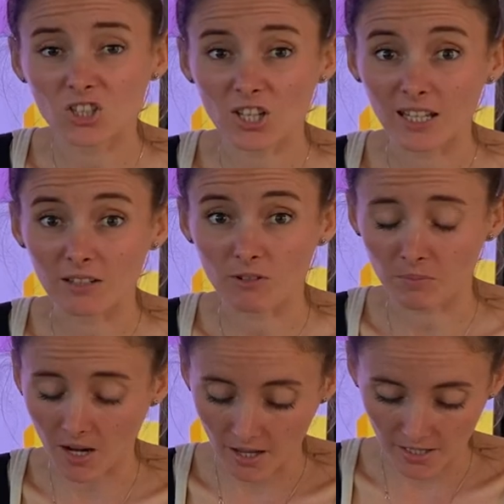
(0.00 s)
Jenny
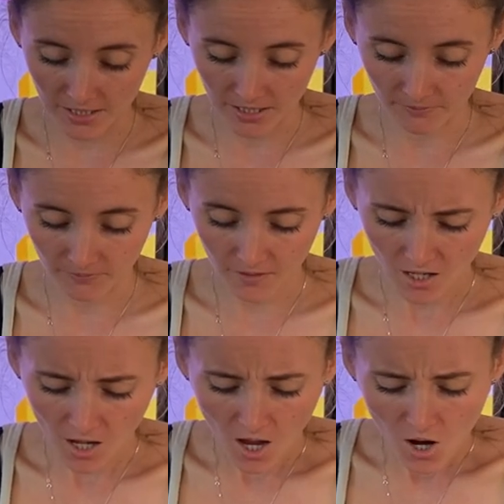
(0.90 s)
replied,
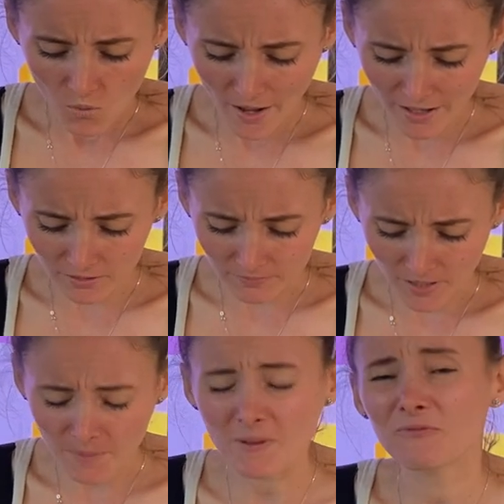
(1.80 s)
Well,
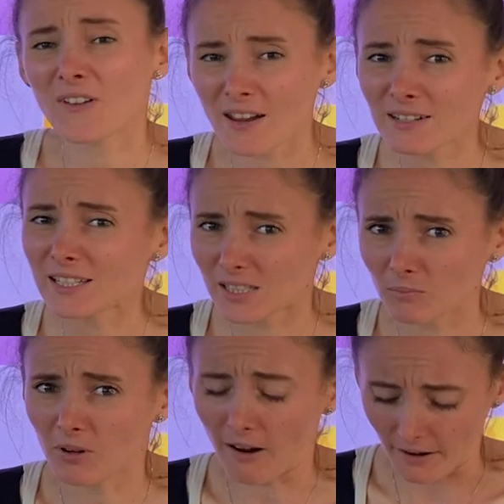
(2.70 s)
I'd be very
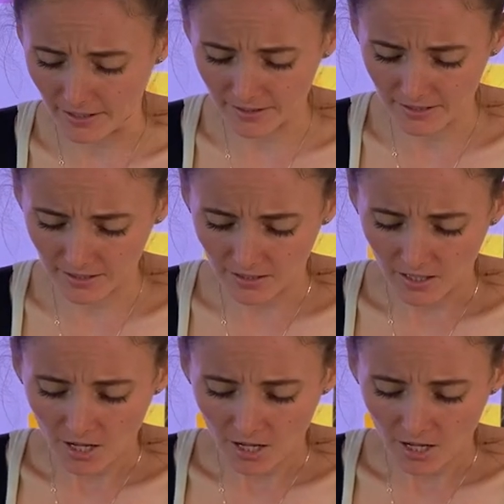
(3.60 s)
surprised